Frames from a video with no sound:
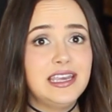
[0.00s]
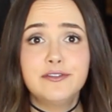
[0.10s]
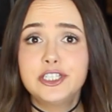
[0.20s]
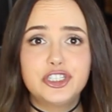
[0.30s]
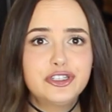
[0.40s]

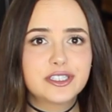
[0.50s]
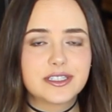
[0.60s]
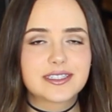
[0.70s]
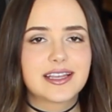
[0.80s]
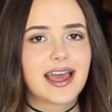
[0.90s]
Even
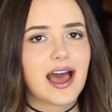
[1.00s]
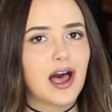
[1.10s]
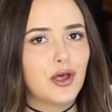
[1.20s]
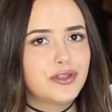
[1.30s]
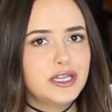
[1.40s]
juices,
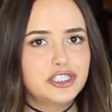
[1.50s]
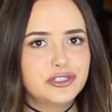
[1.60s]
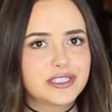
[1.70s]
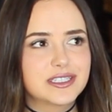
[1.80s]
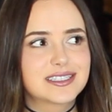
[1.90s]
healthy
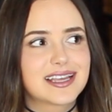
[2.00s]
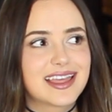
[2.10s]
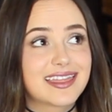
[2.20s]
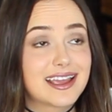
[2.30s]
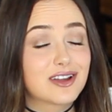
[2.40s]
juices,
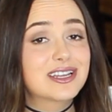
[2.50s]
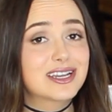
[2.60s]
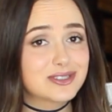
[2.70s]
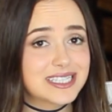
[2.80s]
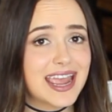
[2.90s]
they can
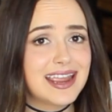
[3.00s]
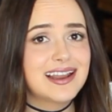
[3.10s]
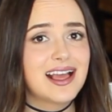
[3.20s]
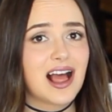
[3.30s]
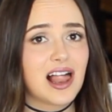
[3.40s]

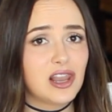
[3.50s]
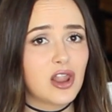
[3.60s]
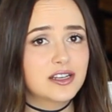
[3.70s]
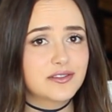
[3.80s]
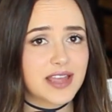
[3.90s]
contain a
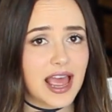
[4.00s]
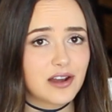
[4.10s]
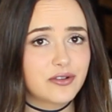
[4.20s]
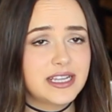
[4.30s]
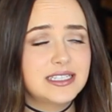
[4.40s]
lot of
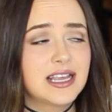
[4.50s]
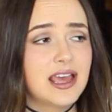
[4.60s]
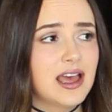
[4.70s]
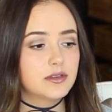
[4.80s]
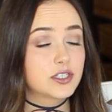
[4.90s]
calories.
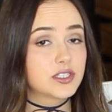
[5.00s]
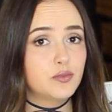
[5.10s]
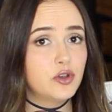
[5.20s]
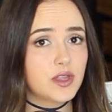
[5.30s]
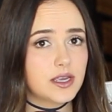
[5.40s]
The
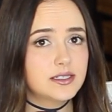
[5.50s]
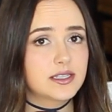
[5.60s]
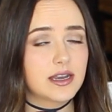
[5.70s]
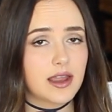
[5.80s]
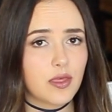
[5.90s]

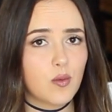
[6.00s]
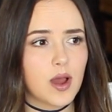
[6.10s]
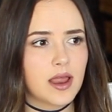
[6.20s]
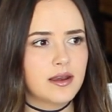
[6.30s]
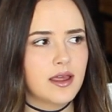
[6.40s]
smoothies, another
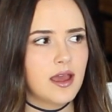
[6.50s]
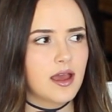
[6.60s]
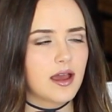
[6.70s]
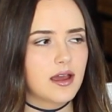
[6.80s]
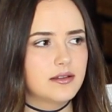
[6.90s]
one.
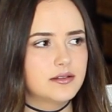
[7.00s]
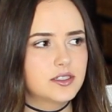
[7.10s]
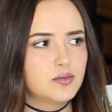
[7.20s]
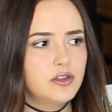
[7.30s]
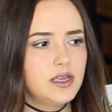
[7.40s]

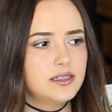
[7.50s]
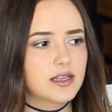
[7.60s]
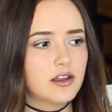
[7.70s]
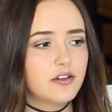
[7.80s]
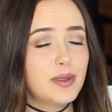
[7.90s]

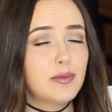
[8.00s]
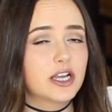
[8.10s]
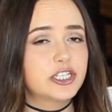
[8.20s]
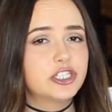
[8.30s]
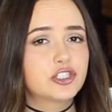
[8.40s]
Smoothies, a lot of people
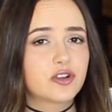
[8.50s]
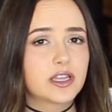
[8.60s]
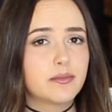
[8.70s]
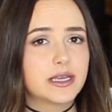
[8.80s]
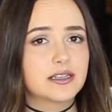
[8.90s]
actually just
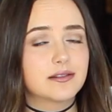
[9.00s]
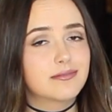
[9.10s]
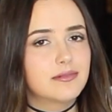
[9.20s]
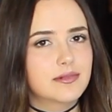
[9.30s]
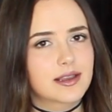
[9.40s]
drink them as
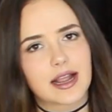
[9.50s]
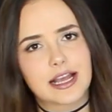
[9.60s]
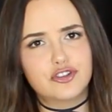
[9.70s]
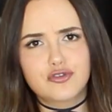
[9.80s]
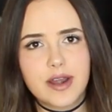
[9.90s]

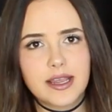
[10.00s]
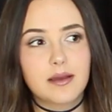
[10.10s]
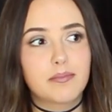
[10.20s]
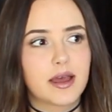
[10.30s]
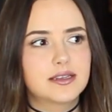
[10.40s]
like a
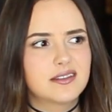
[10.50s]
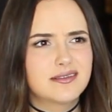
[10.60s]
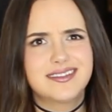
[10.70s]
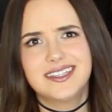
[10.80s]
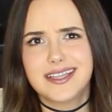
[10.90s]
drink, but
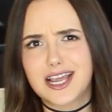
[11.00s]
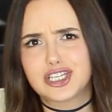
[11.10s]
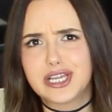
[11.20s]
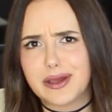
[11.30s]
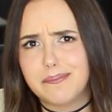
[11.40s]
that's
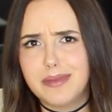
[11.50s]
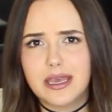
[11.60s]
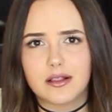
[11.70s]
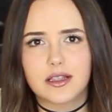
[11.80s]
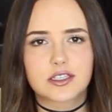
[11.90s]
actually a
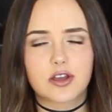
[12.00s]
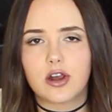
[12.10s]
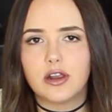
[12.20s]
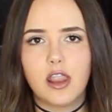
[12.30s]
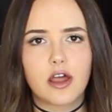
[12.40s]
meal. It's
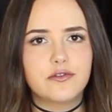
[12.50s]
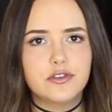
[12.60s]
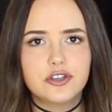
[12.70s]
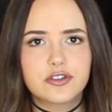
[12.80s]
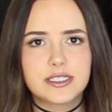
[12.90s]
got a lot of
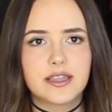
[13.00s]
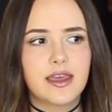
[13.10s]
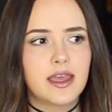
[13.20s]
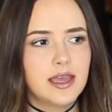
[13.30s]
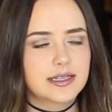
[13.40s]
nutrients in
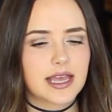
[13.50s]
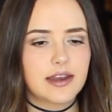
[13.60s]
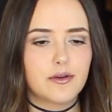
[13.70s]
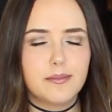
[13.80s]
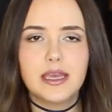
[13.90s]
there. It's kind of a